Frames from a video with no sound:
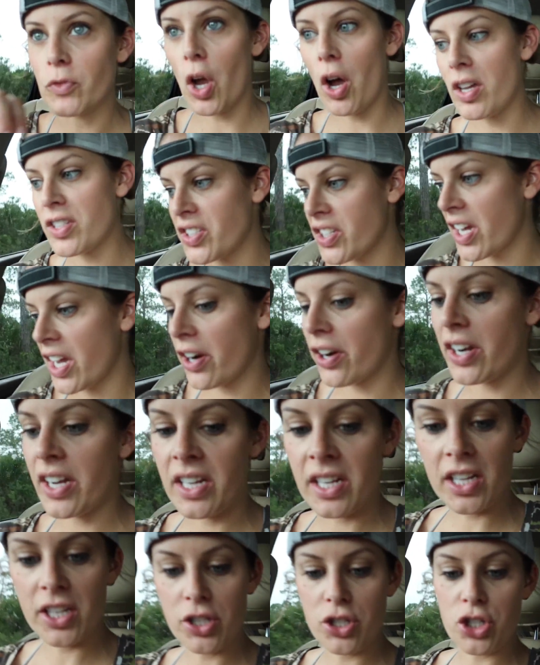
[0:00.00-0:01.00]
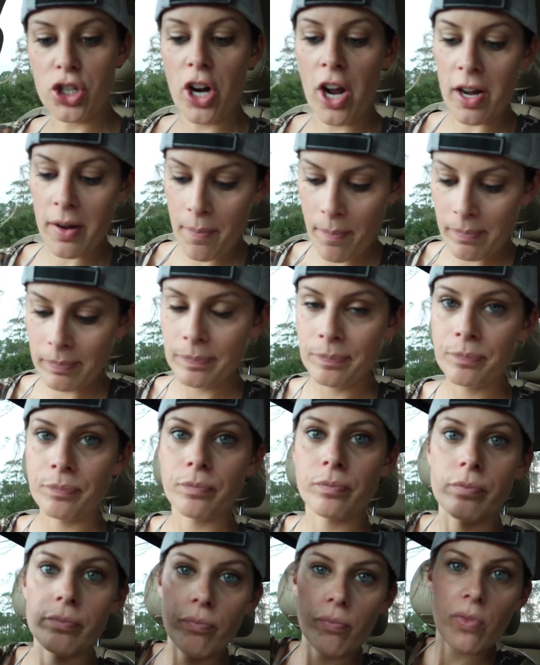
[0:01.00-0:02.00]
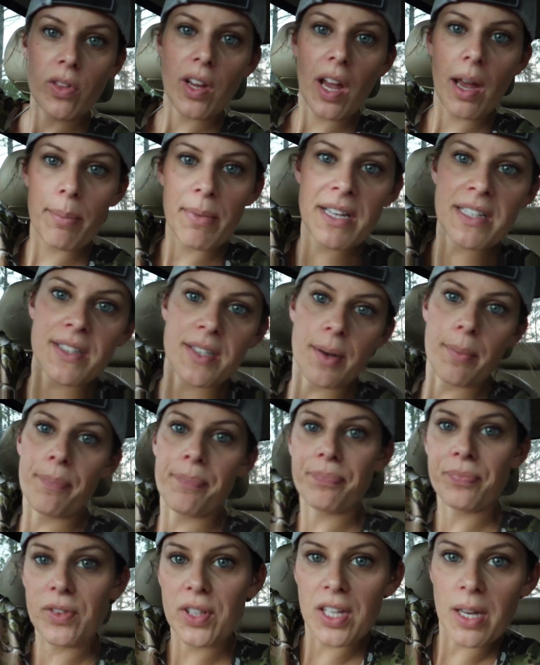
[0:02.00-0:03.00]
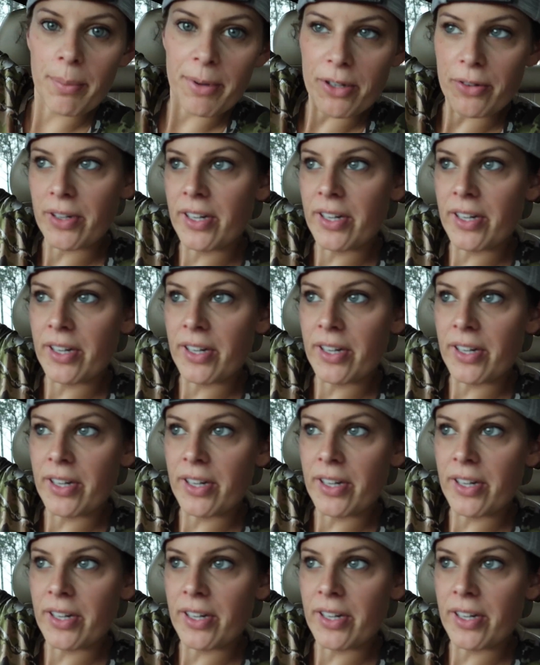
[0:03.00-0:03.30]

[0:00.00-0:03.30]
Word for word: Austin and I are in his truck. I'm eating some yummy